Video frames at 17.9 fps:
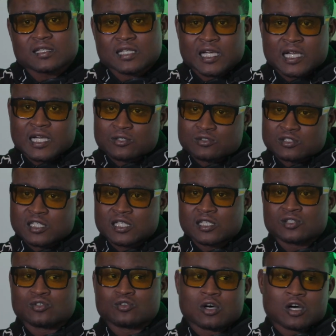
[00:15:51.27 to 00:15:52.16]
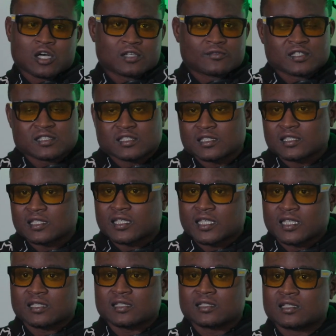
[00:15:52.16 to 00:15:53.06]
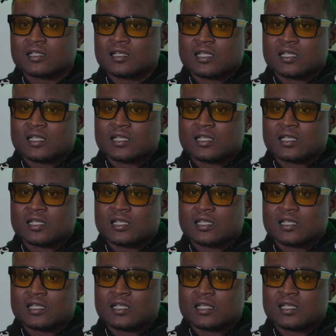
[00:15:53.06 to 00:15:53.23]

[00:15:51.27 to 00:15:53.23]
like I was telling you, all of us stick together.